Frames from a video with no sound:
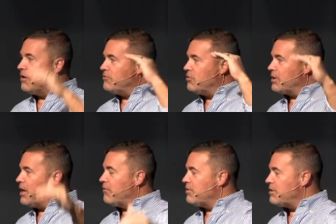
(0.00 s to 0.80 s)
doing
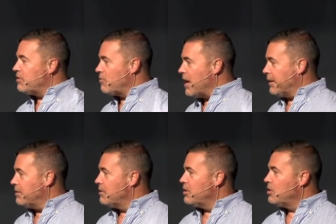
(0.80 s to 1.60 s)
everything right.
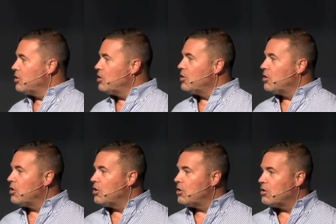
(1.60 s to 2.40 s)

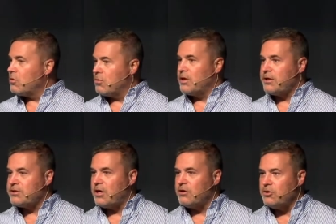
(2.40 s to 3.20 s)
Well, that's
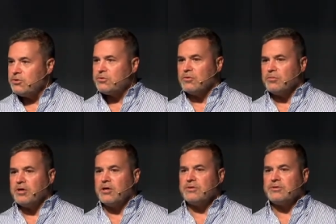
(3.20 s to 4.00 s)
unusual
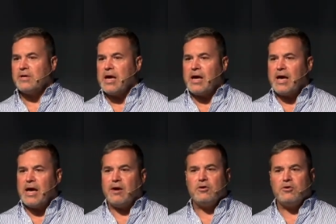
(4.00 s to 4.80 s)
because uh,
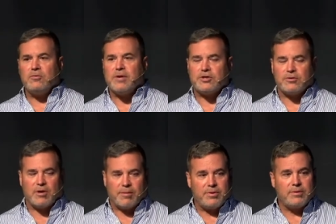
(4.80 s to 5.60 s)
how do you measure
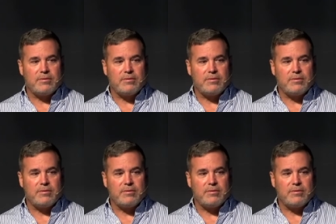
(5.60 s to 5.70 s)
up?